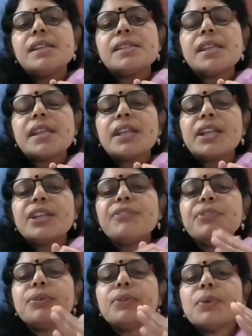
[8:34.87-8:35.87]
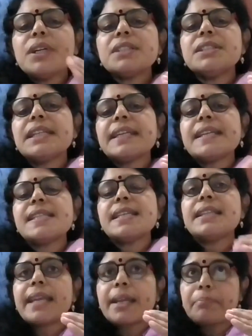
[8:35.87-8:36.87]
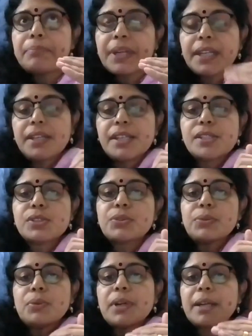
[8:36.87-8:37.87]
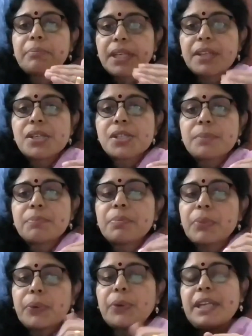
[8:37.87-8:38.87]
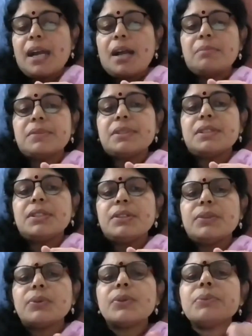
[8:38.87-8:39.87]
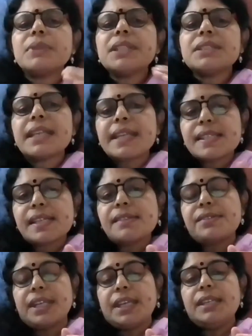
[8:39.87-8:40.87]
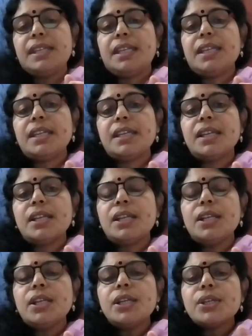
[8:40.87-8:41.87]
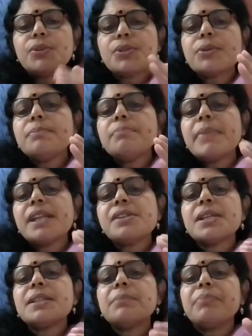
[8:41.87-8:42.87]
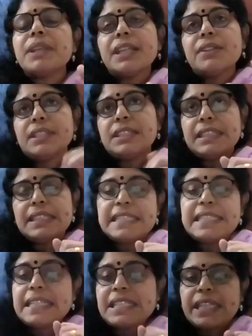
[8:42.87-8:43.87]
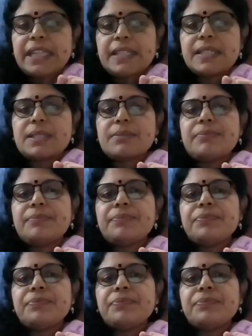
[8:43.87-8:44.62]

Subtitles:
See, if you worked as an apprentice through apprenticeship program or worked as a trainee, you should mention the period with the details.